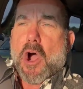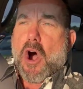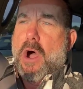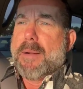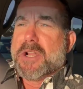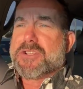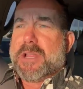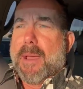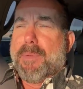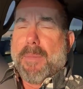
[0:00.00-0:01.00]
Oh, I'm going to
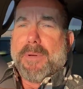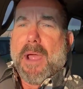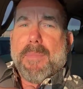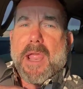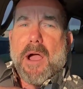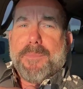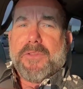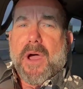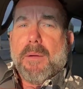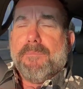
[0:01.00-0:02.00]
step up and I'm going to help
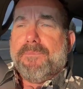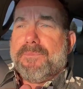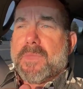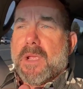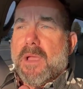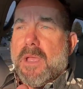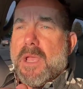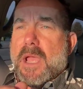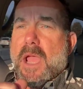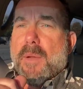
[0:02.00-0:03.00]
you, Tom.
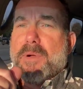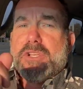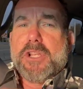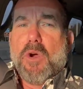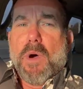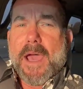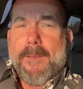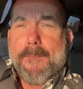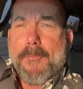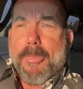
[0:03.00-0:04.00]
But you know
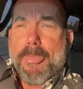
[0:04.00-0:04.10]
what?